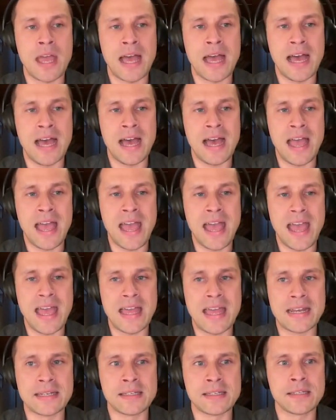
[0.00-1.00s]

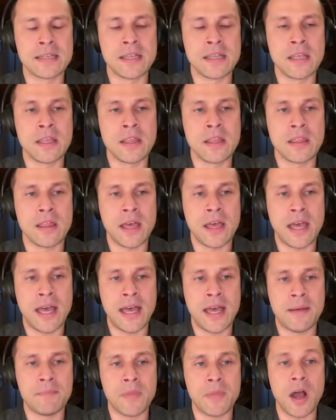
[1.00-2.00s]
and
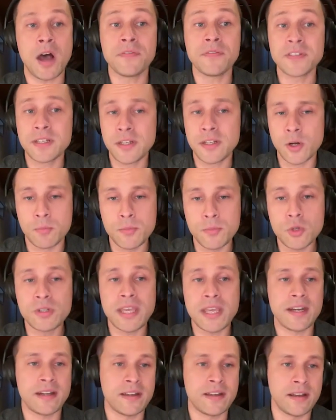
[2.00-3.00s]
often
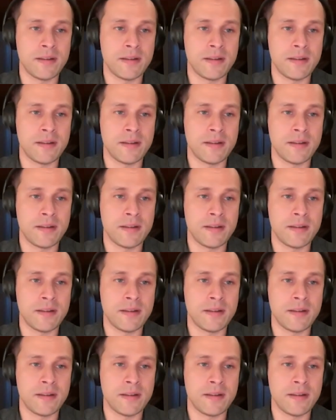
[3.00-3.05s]
mutated,